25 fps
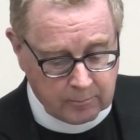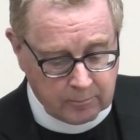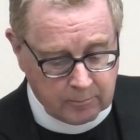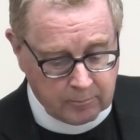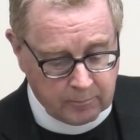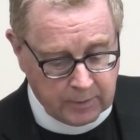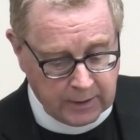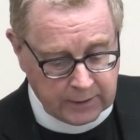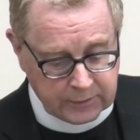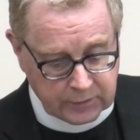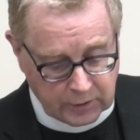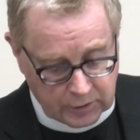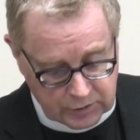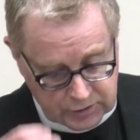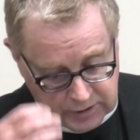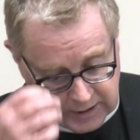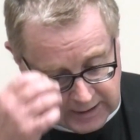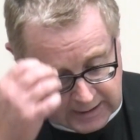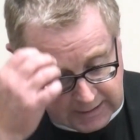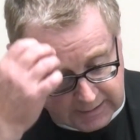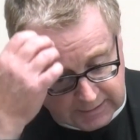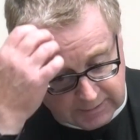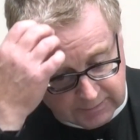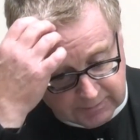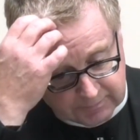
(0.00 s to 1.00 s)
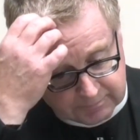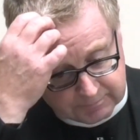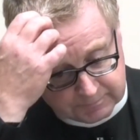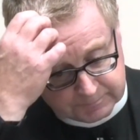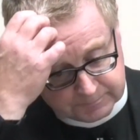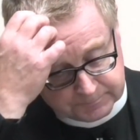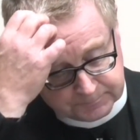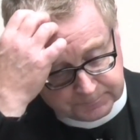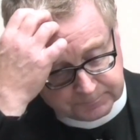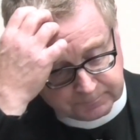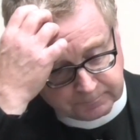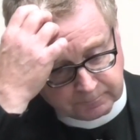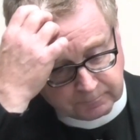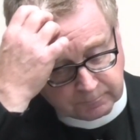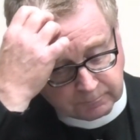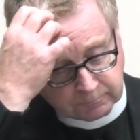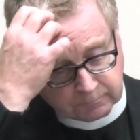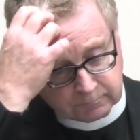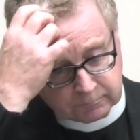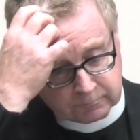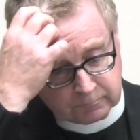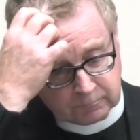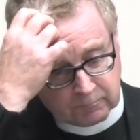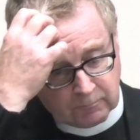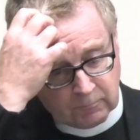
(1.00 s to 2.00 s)
Peter said
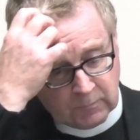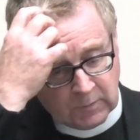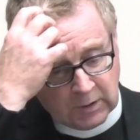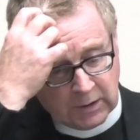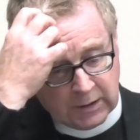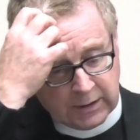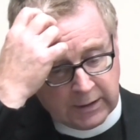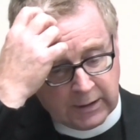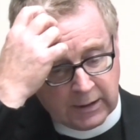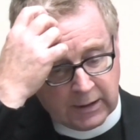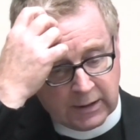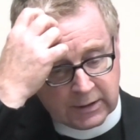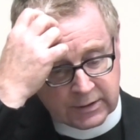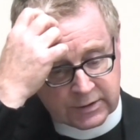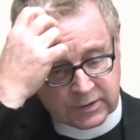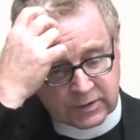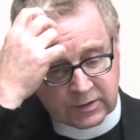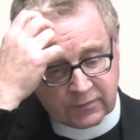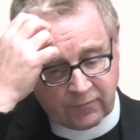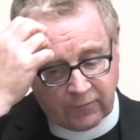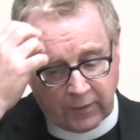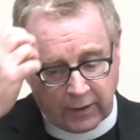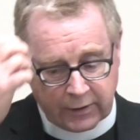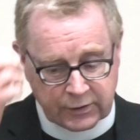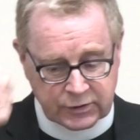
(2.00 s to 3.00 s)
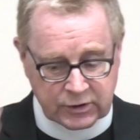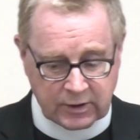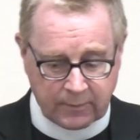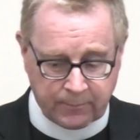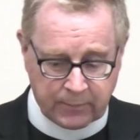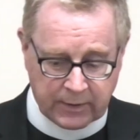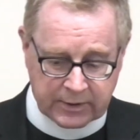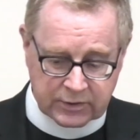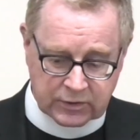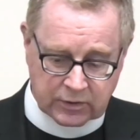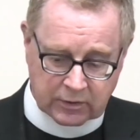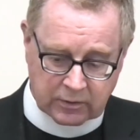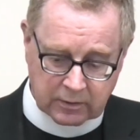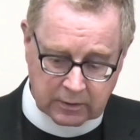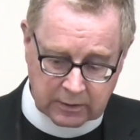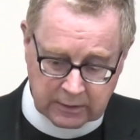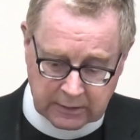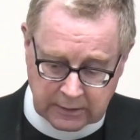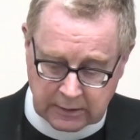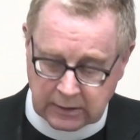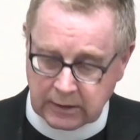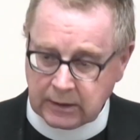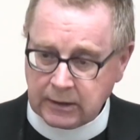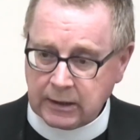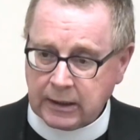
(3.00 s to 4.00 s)
in his first epistle,
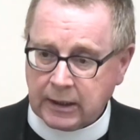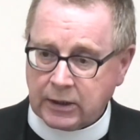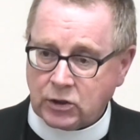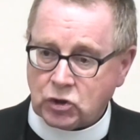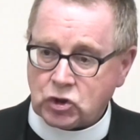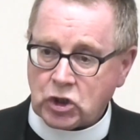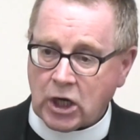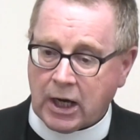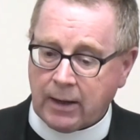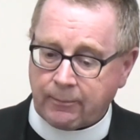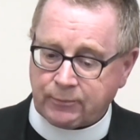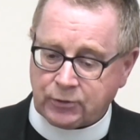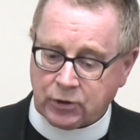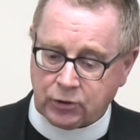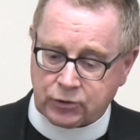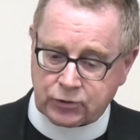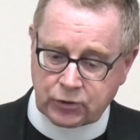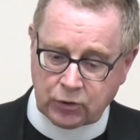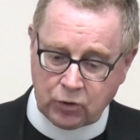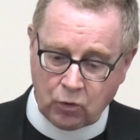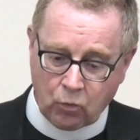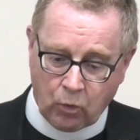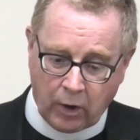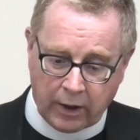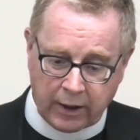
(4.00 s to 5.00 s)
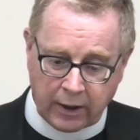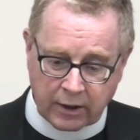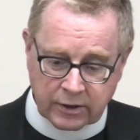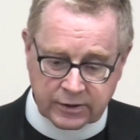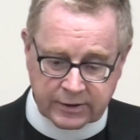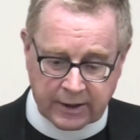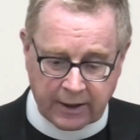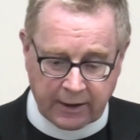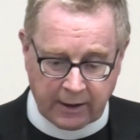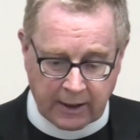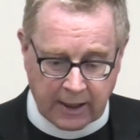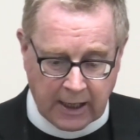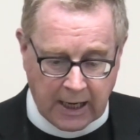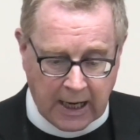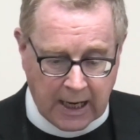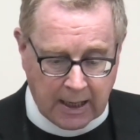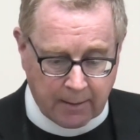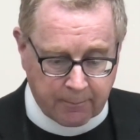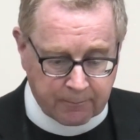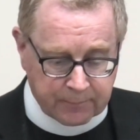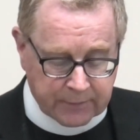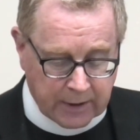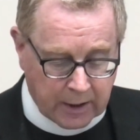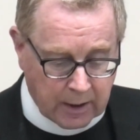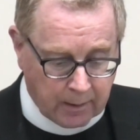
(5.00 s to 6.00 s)
in chapter 2, words that are
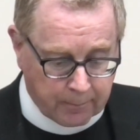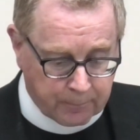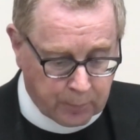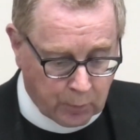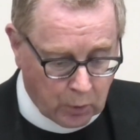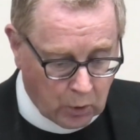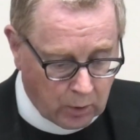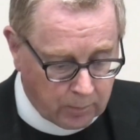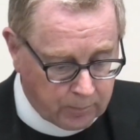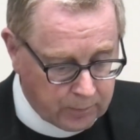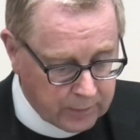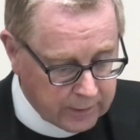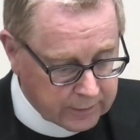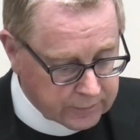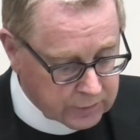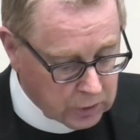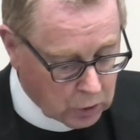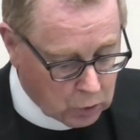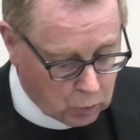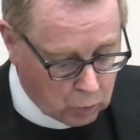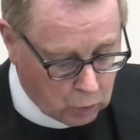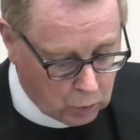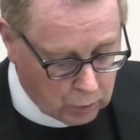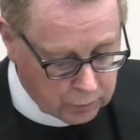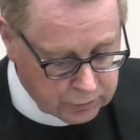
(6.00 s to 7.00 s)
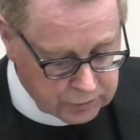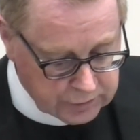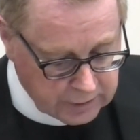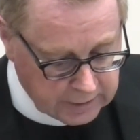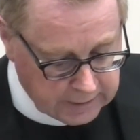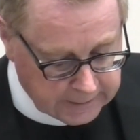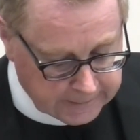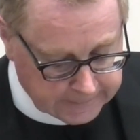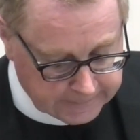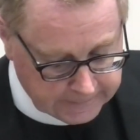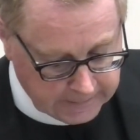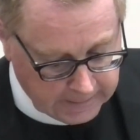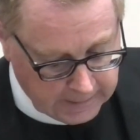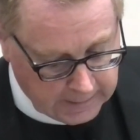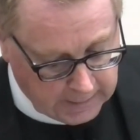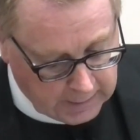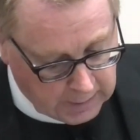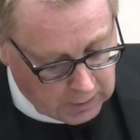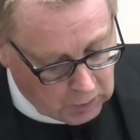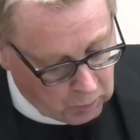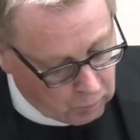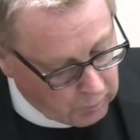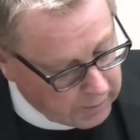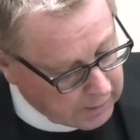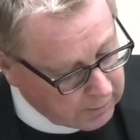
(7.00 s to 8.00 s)
apt and appropriate to quote here.
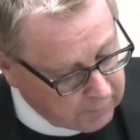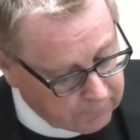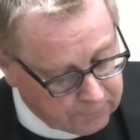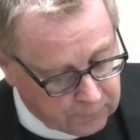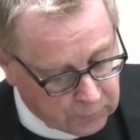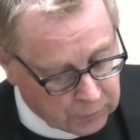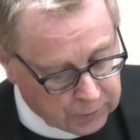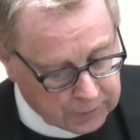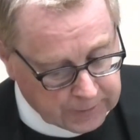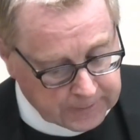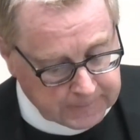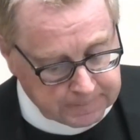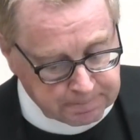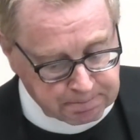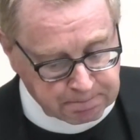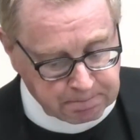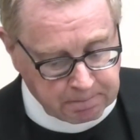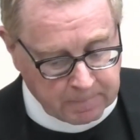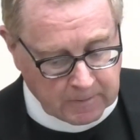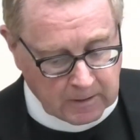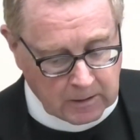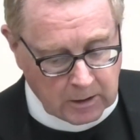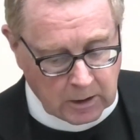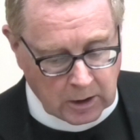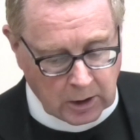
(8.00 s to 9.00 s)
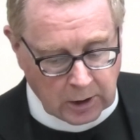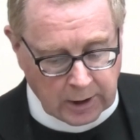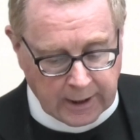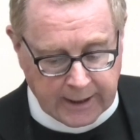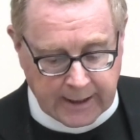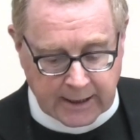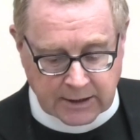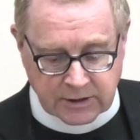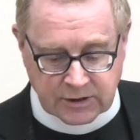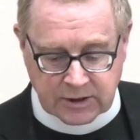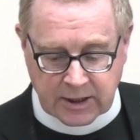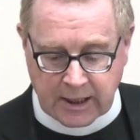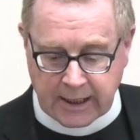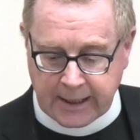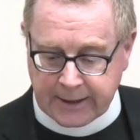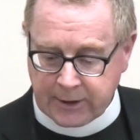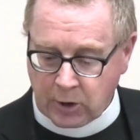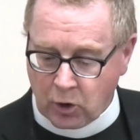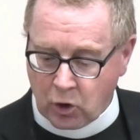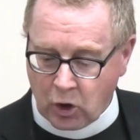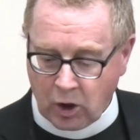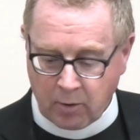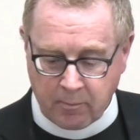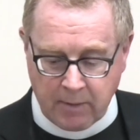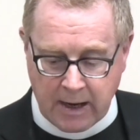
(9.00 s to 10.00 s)
"Wherefore, lay aside
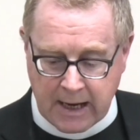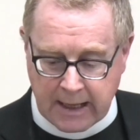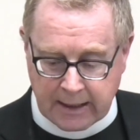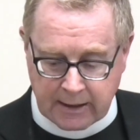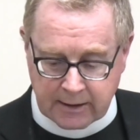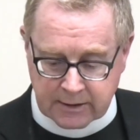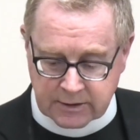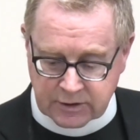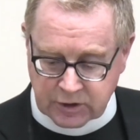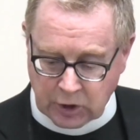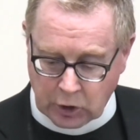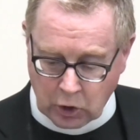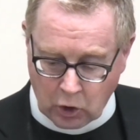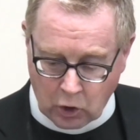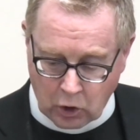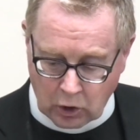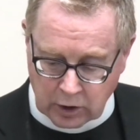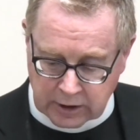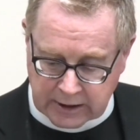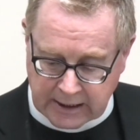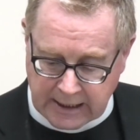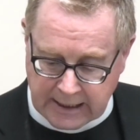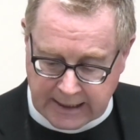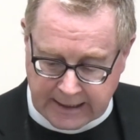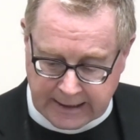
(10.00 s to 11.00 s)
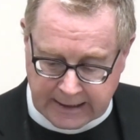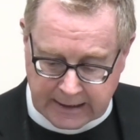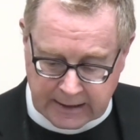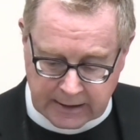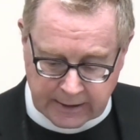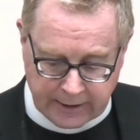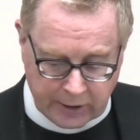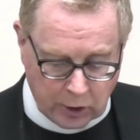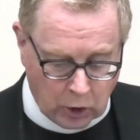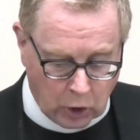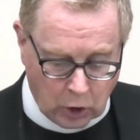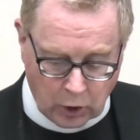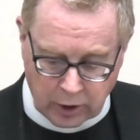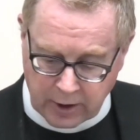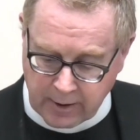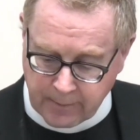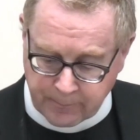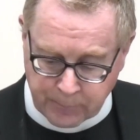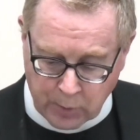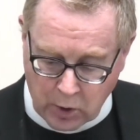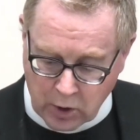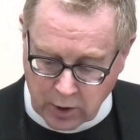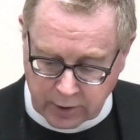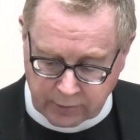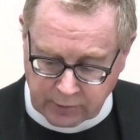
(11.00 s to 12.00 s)
all malice and all guile and all
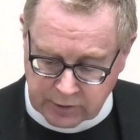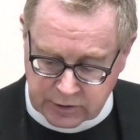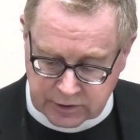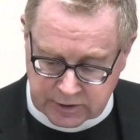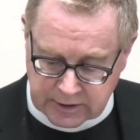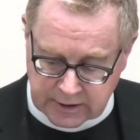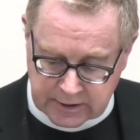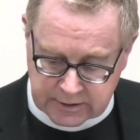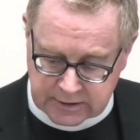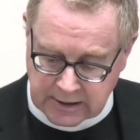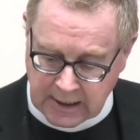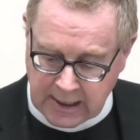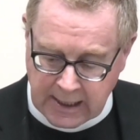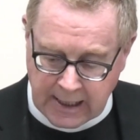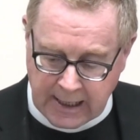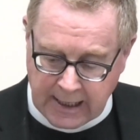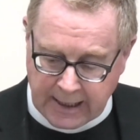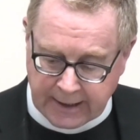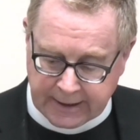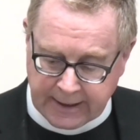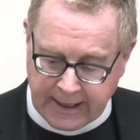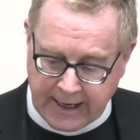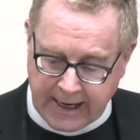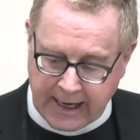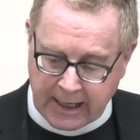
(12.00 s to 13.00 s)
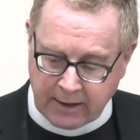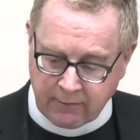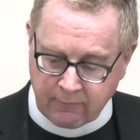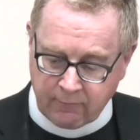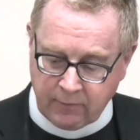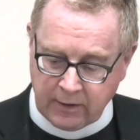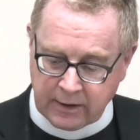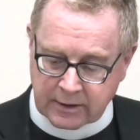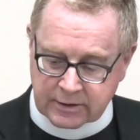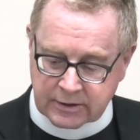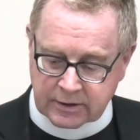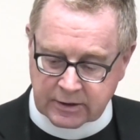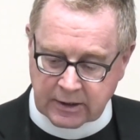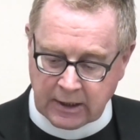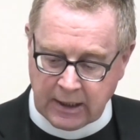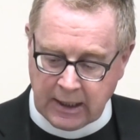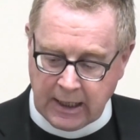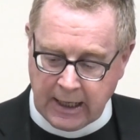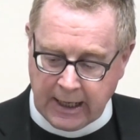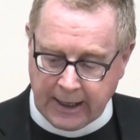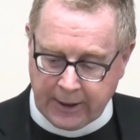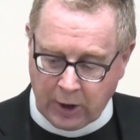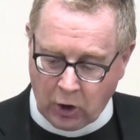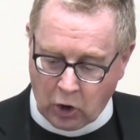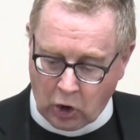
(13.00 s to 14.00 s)
hypocrisies and envies
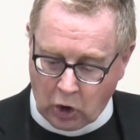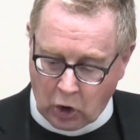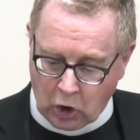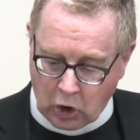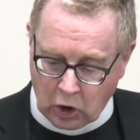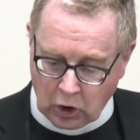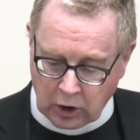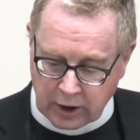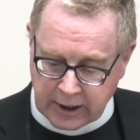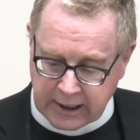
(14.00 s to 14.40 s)
and all